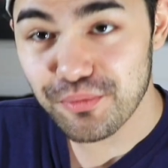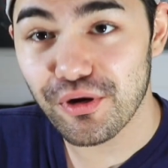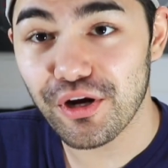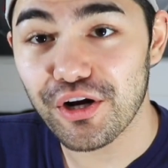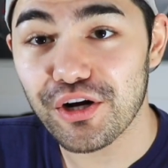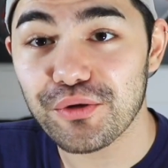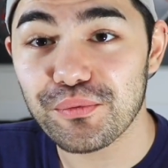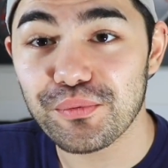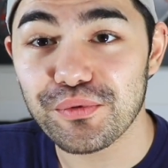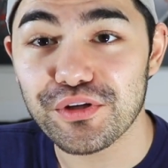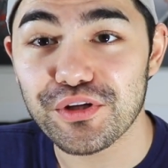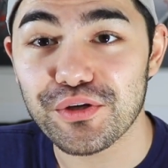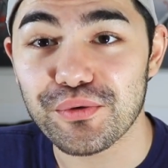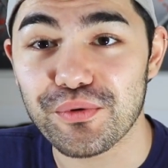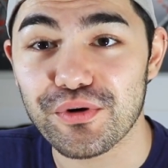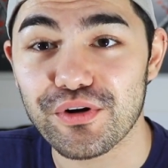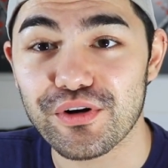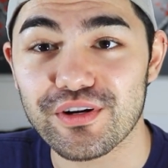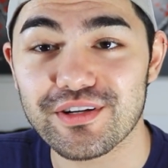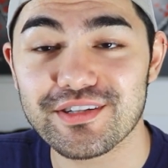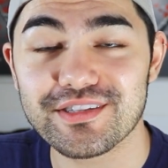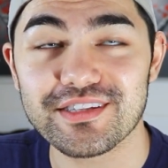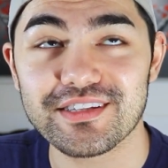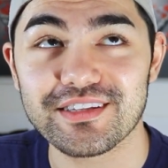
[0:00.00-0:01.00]
product really
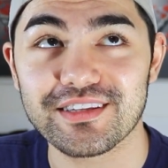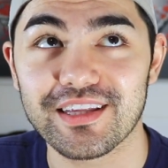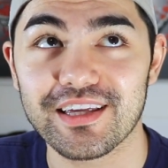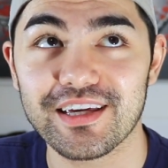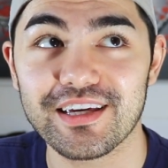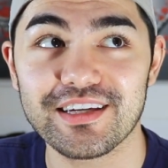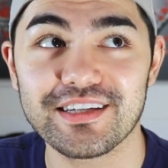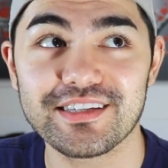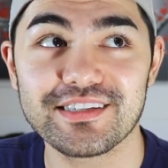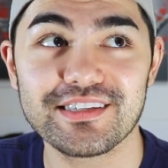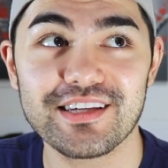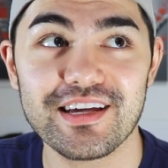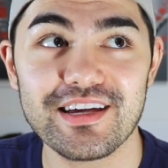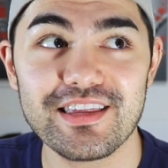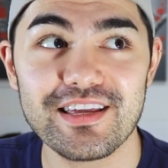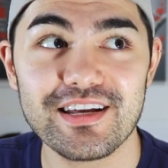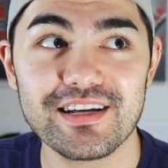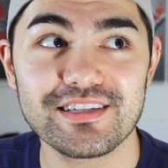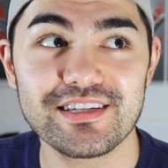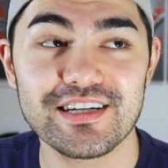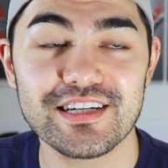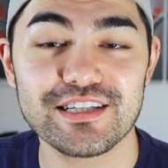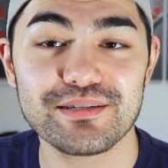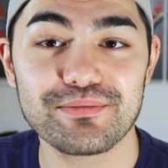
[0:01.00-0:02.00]
works. They say that
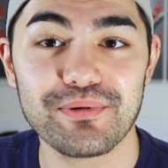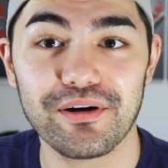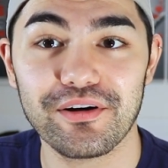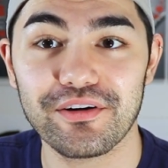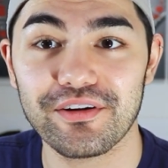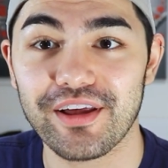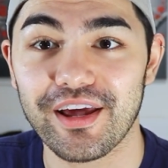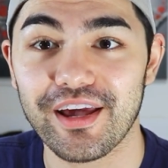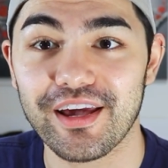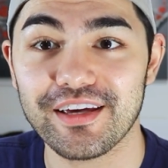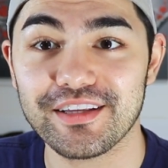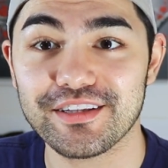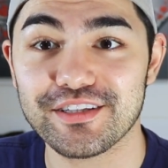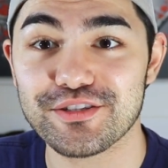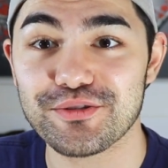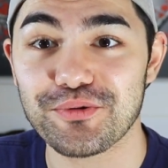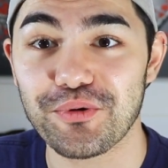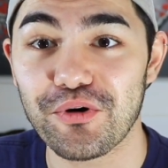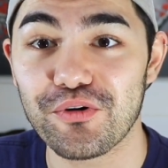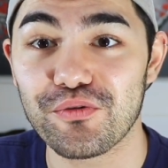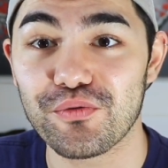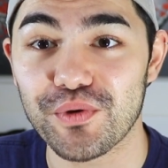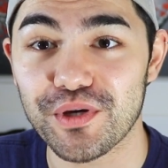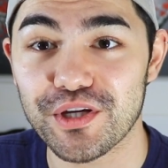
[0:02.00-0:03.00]
it takes about 8 to
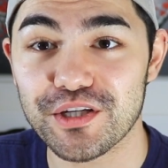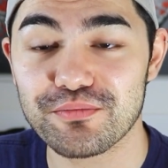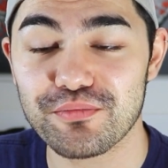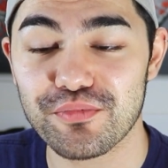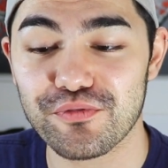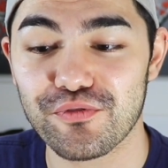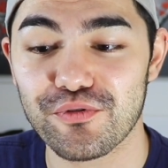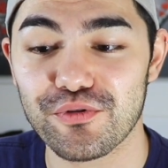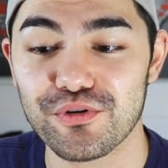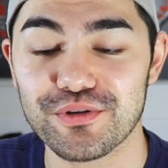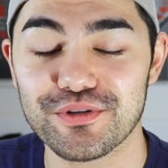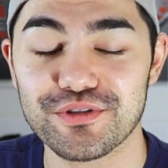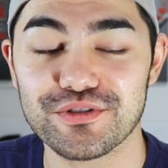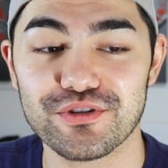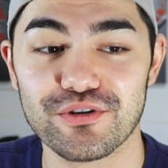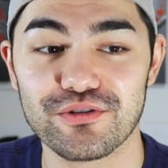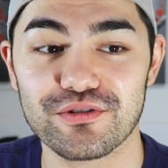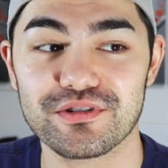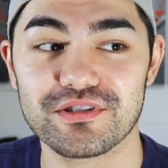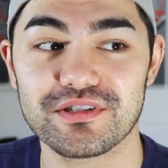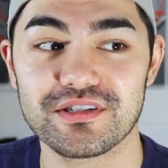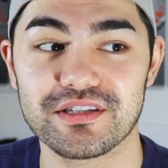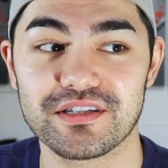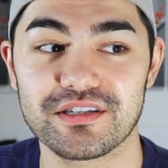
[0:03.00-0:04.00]
12 weeks before you
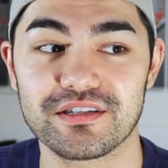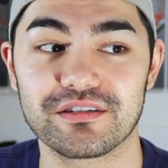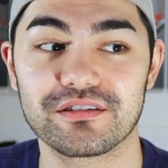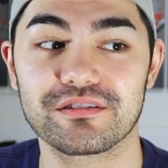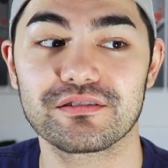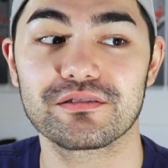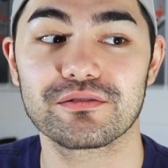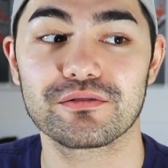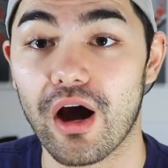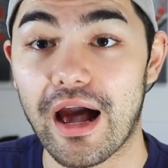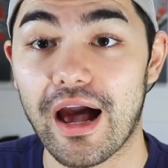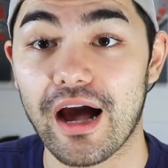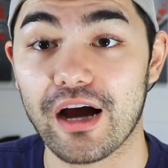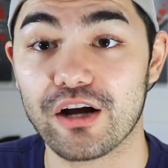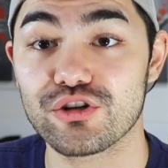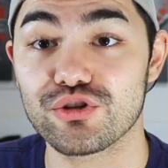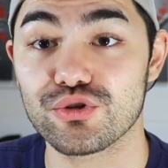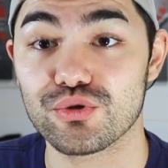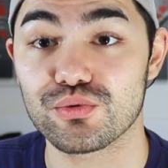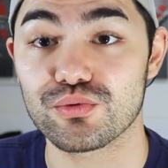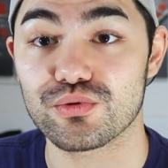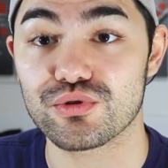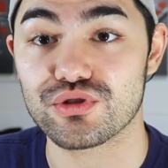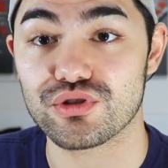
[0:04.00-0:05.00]
start seeing
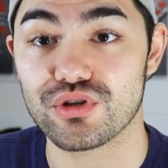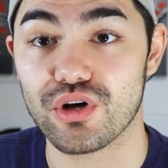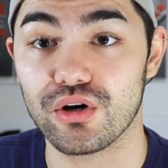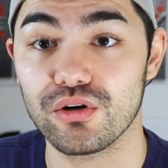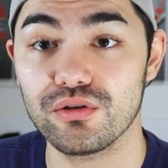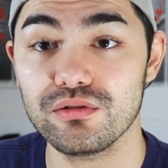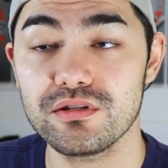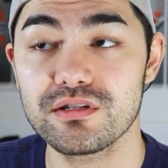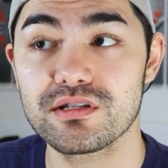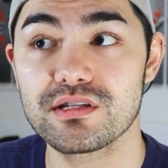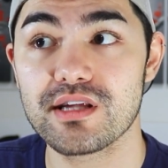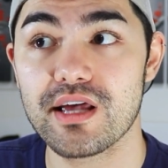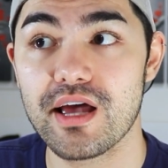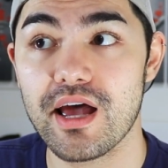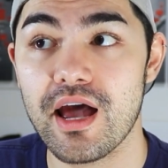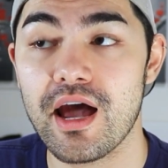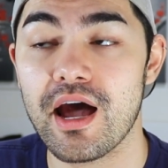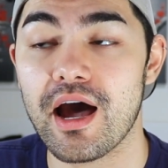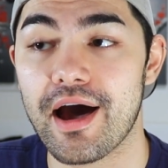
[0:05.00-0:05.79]
actual results.